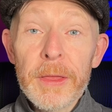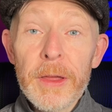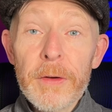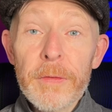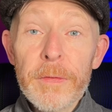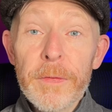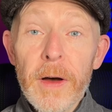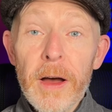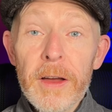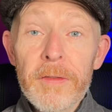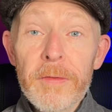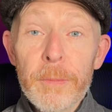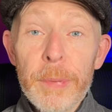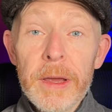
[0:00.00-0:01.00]
their
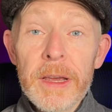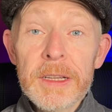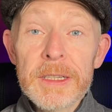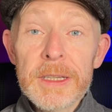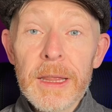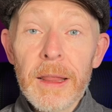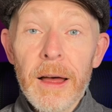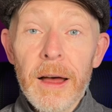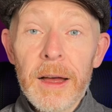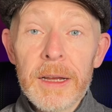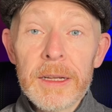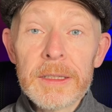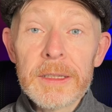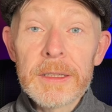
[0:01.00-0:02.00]
5 biggest
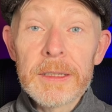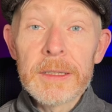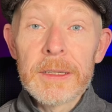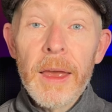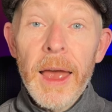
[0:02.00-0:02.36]
lies.